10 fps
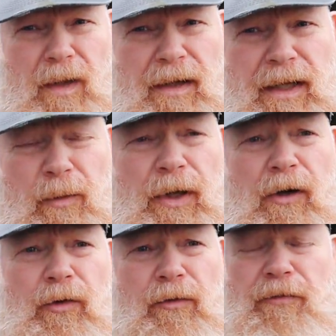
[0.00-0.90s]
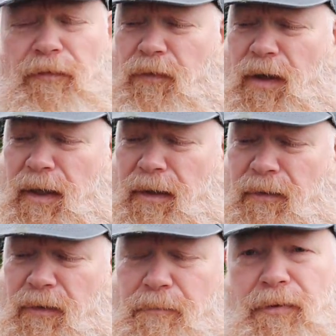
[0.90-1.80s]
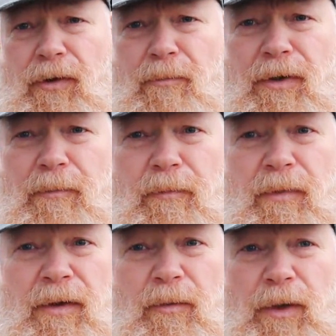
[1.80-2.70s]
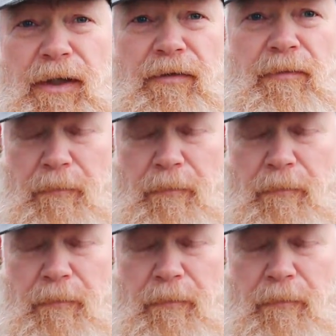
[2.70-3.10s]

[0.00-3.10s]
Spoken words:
here we also find a problem with